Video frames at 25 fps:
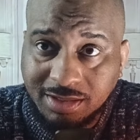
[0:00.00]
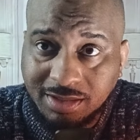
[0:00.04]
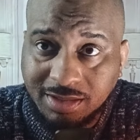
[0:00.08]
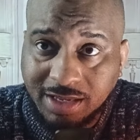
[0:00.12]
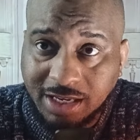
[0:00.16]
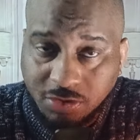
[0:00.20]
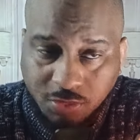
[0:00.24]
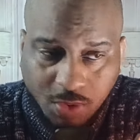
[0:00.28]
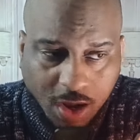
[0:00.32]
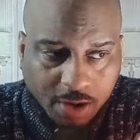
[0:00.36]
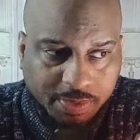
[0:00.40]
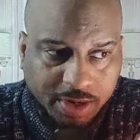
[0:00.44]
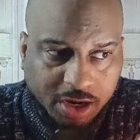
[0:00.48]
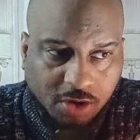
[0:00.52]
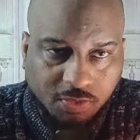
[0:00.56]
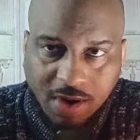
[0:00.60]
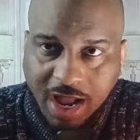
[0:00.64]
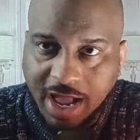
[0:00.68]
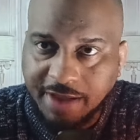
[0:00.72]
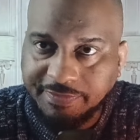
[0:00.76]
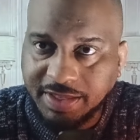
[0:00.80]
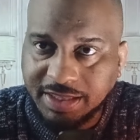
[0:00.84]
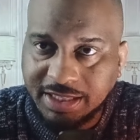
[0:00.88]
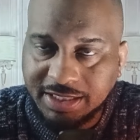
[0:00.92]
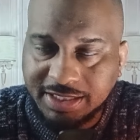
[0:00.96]
That's why we
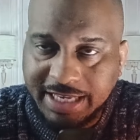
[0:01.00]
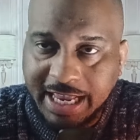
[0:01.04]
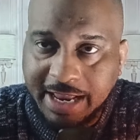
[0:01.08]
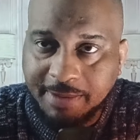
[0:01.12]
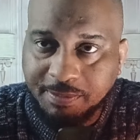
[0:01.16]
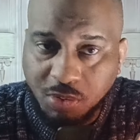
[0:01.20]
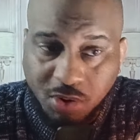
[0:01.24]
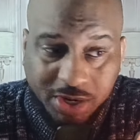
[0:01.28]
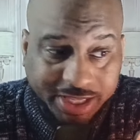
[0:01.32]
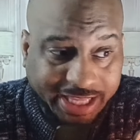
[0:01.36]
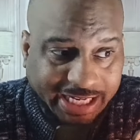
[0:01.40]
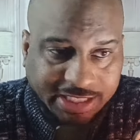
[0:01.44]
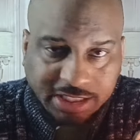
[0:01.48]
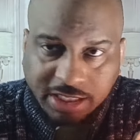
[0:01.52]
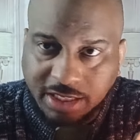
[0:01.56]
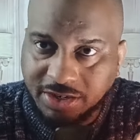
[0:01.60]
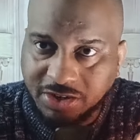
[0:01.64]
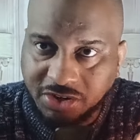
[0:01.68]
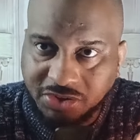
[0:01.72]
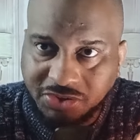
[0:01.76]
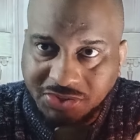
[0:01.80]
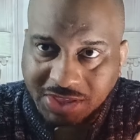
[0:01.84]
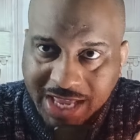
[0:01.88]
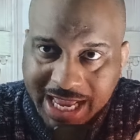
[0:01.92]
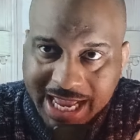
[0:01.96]
arrive at the same point. That's a
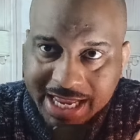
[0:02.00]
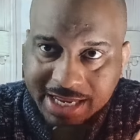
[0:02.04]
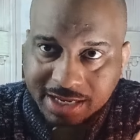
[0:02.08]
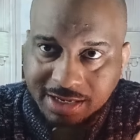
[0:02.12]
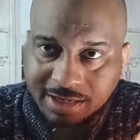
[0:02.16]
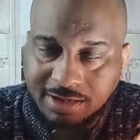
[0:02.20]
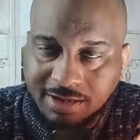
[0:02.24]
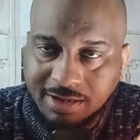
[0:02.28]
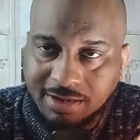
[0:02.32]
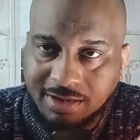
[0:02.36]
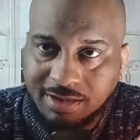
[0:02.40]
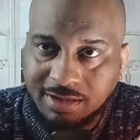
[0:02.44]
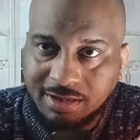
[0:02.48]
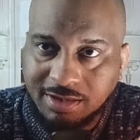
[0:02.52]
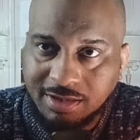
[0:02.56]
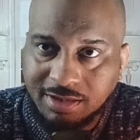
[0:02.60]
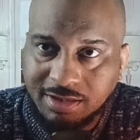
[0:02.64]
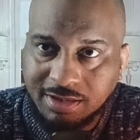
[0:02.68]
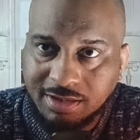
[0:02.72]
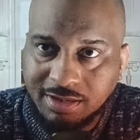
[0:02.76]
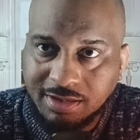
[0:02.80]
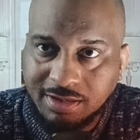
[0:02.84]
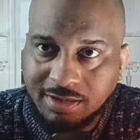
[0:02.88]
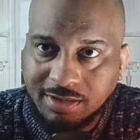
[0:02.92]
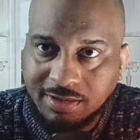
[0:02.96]
good thing.
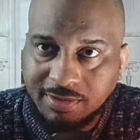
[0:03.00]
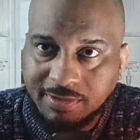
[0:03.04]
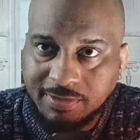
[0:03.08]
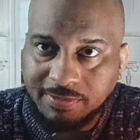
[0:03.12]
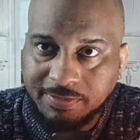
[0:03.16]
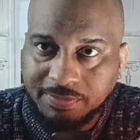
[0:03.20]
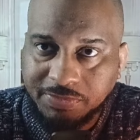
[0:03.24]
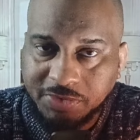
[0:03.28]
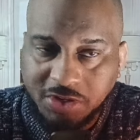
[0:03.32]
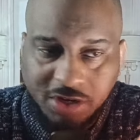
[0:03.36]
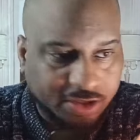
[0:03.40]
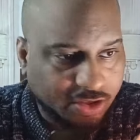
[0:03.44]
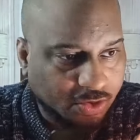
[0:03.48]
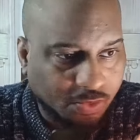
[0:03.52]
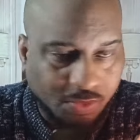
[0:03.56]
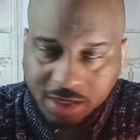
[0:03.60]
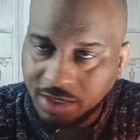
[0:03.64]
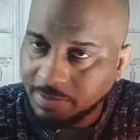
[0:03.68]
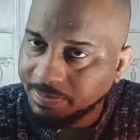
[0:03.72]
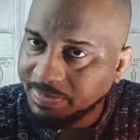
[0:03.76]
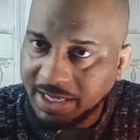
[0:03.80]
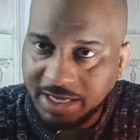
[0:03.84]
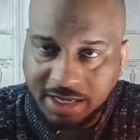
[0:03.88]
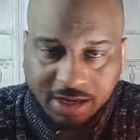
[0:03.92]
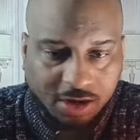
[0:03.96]
You either want
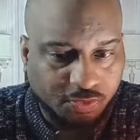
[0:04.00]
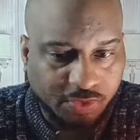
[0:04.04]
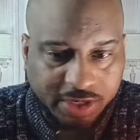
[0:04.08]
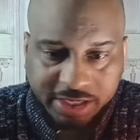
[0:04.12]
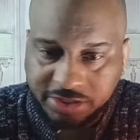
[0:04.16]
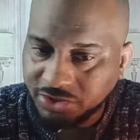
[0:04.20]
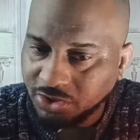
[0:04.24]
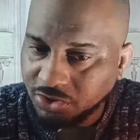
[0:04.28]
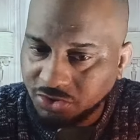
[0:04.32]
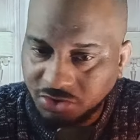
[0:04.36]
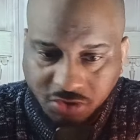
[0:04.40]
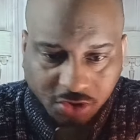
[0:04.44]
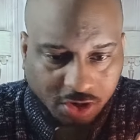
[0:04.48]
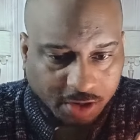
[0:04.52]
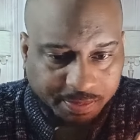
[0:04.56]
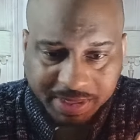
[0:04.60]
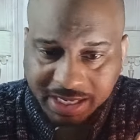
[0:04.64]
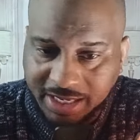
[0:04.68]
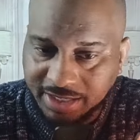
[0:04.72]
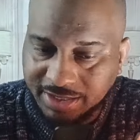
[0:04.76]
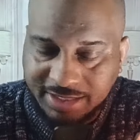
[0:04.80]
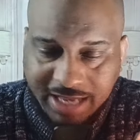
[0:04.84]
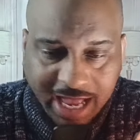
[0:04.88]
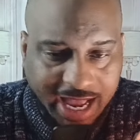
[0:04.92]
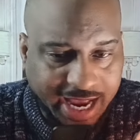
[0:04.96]
to be a researcher or be
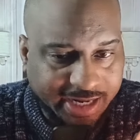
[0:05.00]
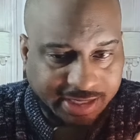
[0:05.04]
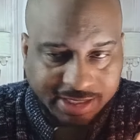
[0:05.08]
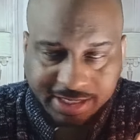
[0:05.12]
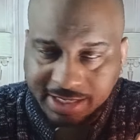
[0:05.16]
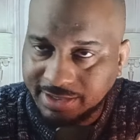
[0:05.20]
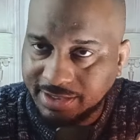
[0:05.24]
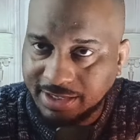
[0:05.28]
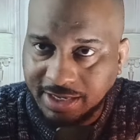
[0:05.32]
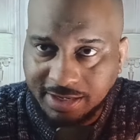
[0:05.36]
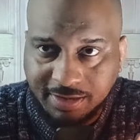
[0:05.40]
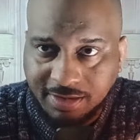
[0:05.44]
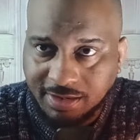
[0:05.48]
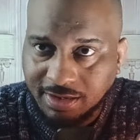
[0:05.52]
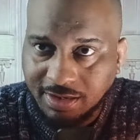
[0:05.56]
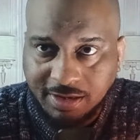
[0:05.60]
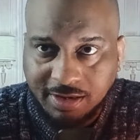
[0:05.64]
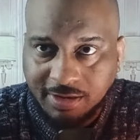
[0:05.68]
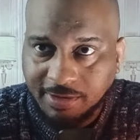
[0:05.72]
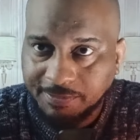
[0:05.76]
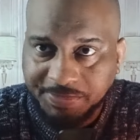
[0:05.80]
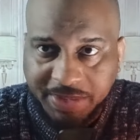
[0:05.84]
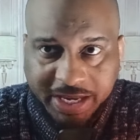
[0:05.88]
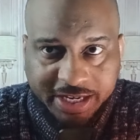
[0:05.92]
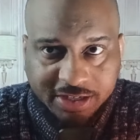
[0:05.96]
a scientist and
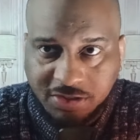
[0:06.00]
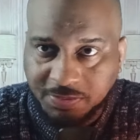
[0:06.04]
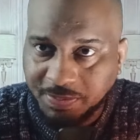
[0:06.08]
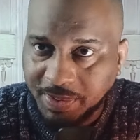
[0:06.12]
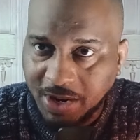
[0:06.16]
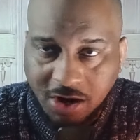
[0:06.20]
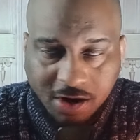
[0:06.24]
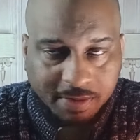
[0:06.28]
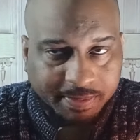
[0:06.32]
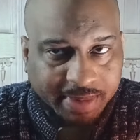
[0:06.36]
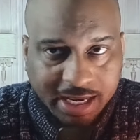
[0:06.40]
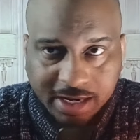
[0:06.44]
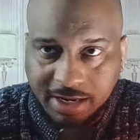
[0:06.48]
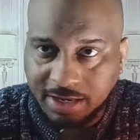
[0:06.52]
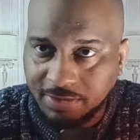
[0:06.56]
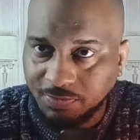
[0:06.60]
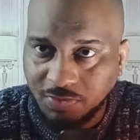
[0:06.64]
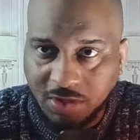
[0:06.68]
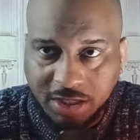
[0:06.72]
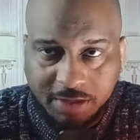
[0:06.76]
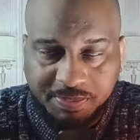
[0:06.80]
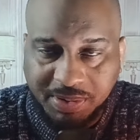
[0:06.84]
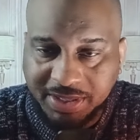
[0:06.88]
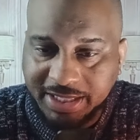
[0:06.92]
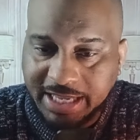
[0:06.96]
experiment and
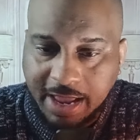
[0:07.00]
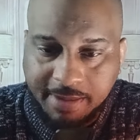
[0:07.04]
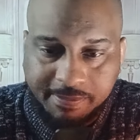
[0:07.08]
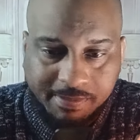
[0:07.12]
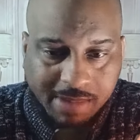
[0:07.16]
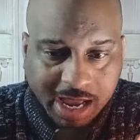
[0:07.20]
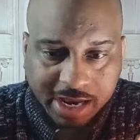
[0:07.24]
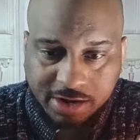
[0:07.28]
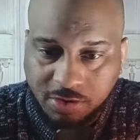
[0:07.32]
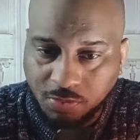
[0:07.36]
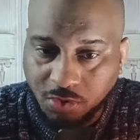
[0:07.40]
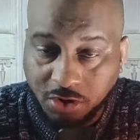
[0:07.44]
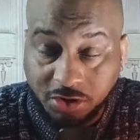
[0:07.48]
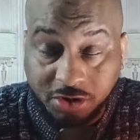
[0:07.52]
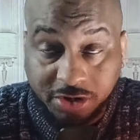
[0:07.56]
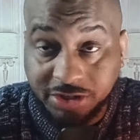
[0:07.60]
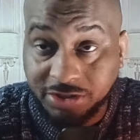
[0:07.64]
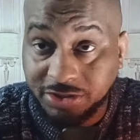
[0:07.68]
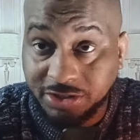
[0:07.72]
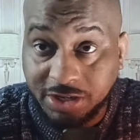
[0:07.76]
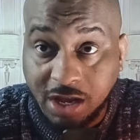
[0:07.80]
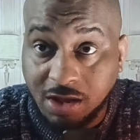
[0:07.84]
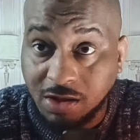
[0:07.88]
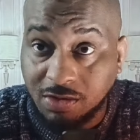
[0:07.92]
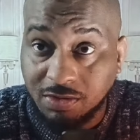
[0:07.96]
really put that mind to work, or you
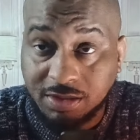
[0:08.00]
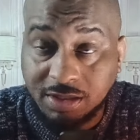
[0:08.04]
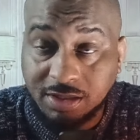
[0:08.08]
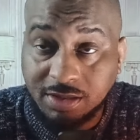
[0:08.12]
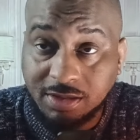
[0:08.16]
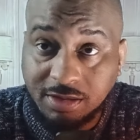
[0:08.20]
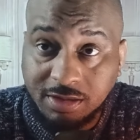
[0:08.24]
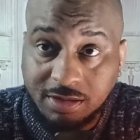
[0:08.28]
don't.